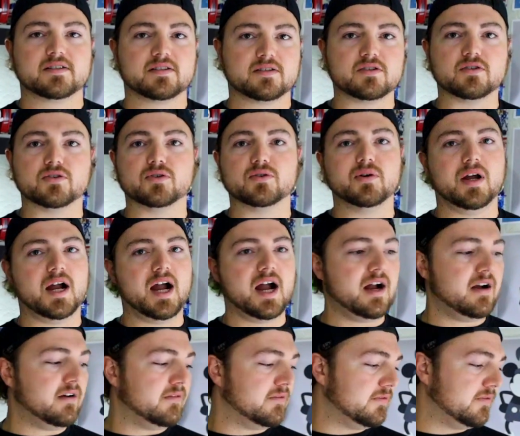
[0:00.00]
So you
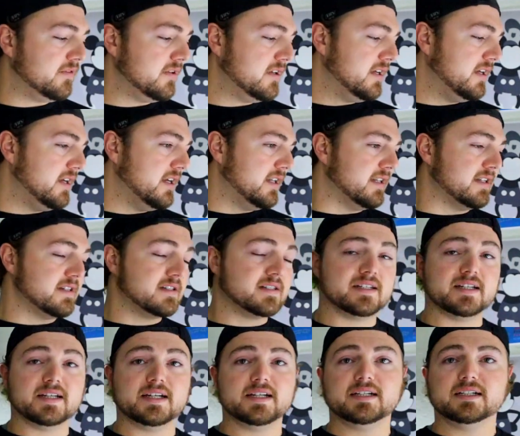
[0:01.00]
have the
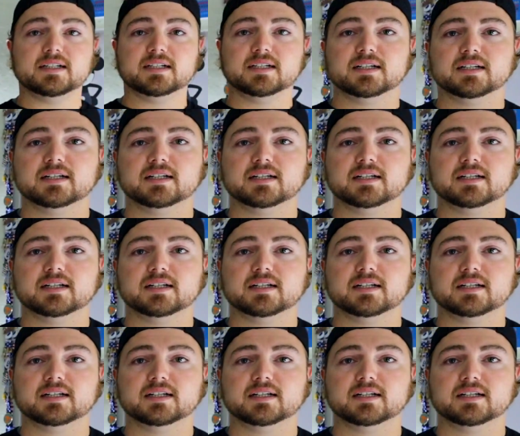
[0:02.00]
Z,